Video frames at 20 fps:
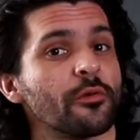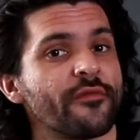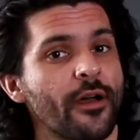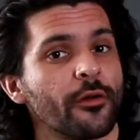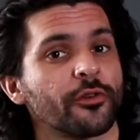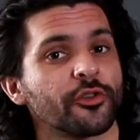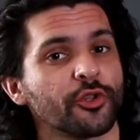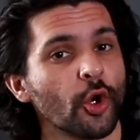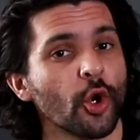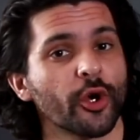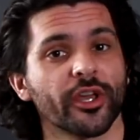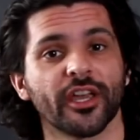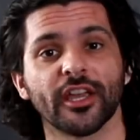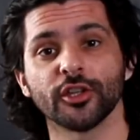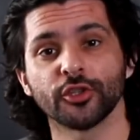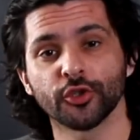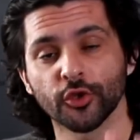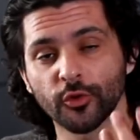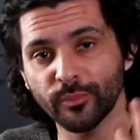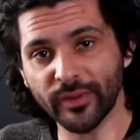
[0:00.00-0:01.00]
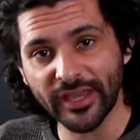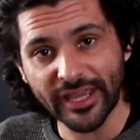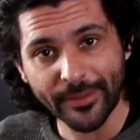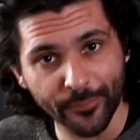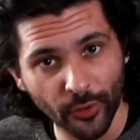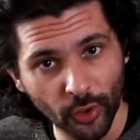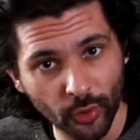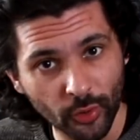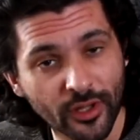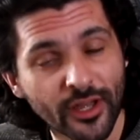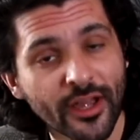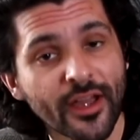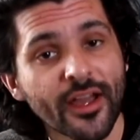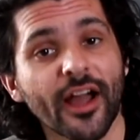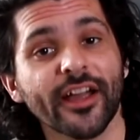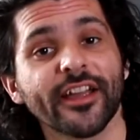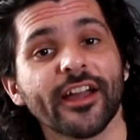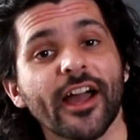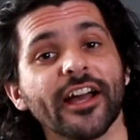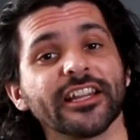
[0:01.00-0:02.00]
without talking to people,
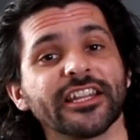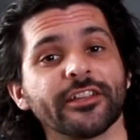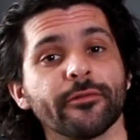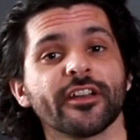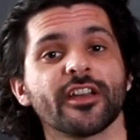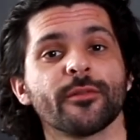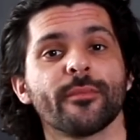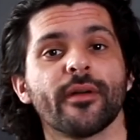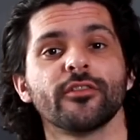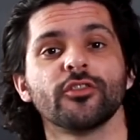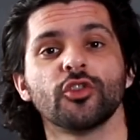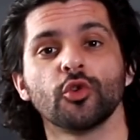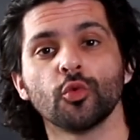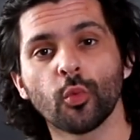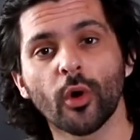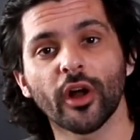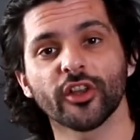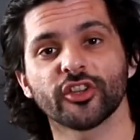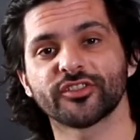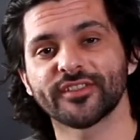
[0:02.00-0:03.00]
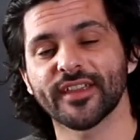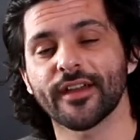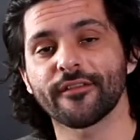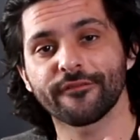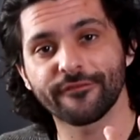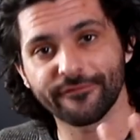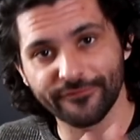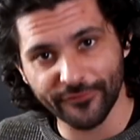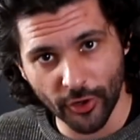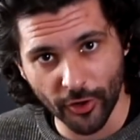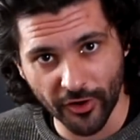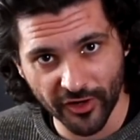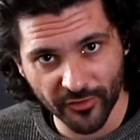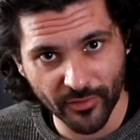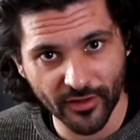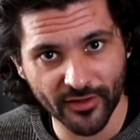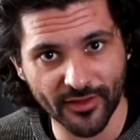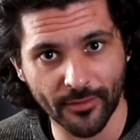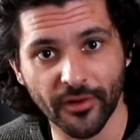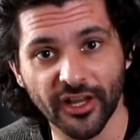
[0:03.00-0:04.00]
I highly recommend you watch that first
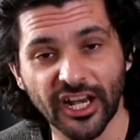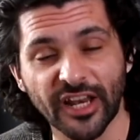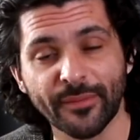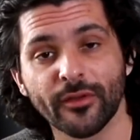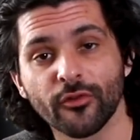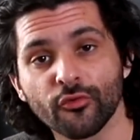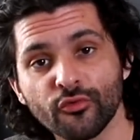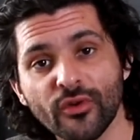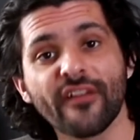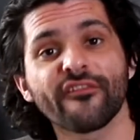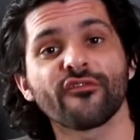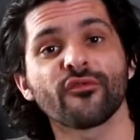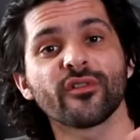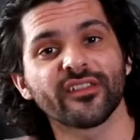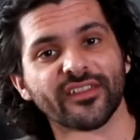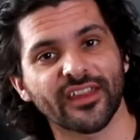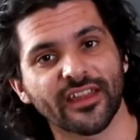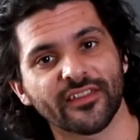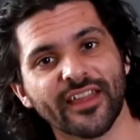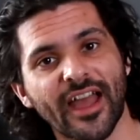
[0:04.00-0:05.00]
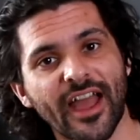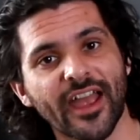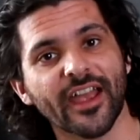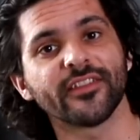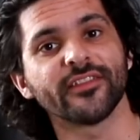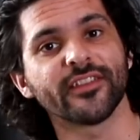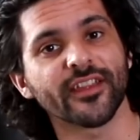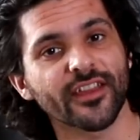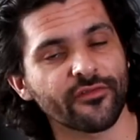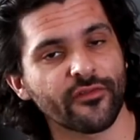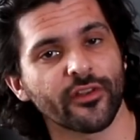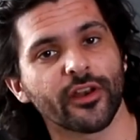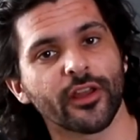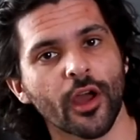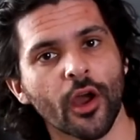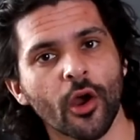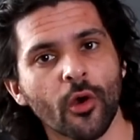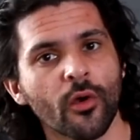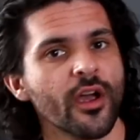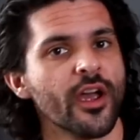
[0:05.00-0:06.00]
because I'm gonna be referencing that in this
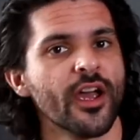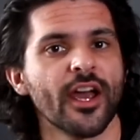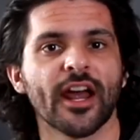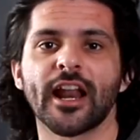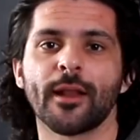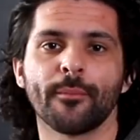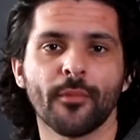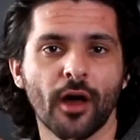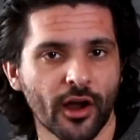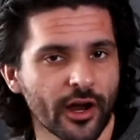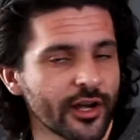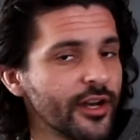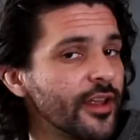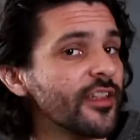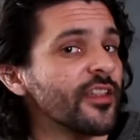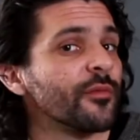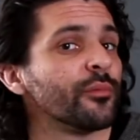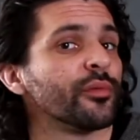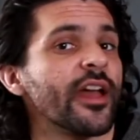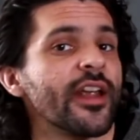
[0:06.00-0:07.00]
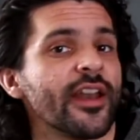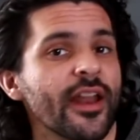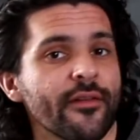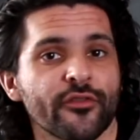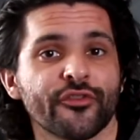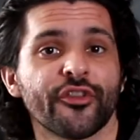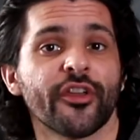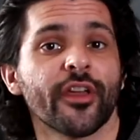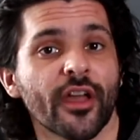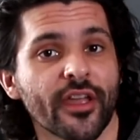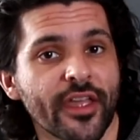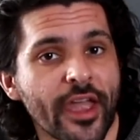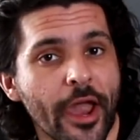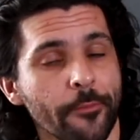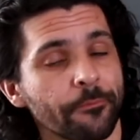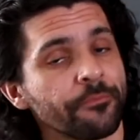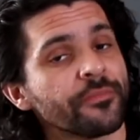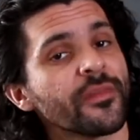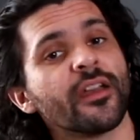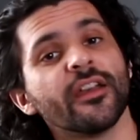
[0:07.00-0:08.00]
video and I'm not gonna explain everything
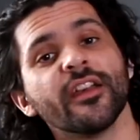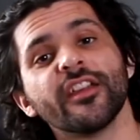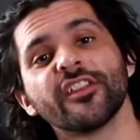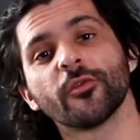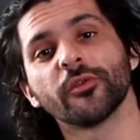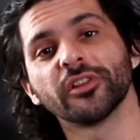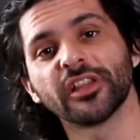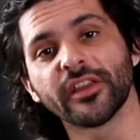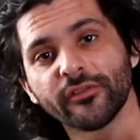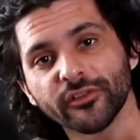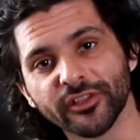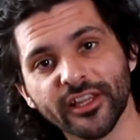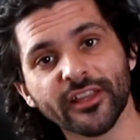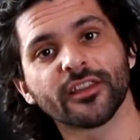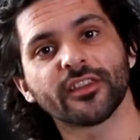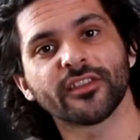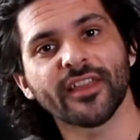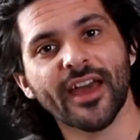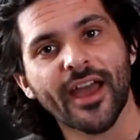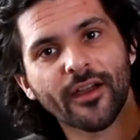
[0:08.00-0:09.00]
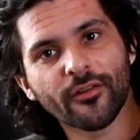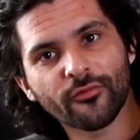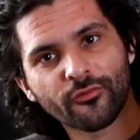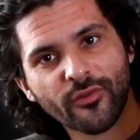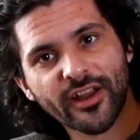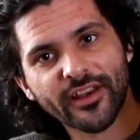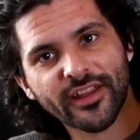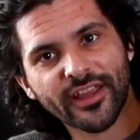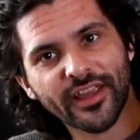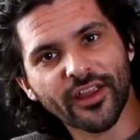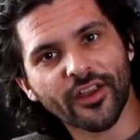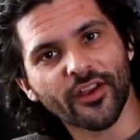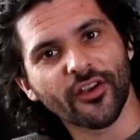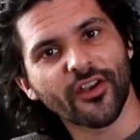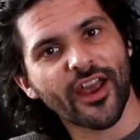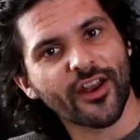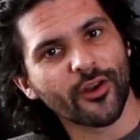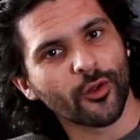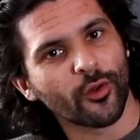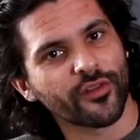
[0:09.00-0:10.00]
again. So I'll leave a link to that right here
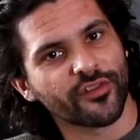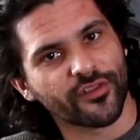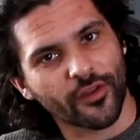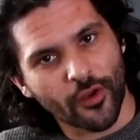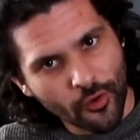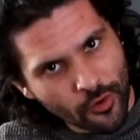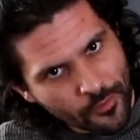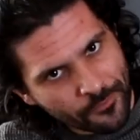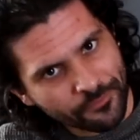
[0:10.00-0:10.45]
and also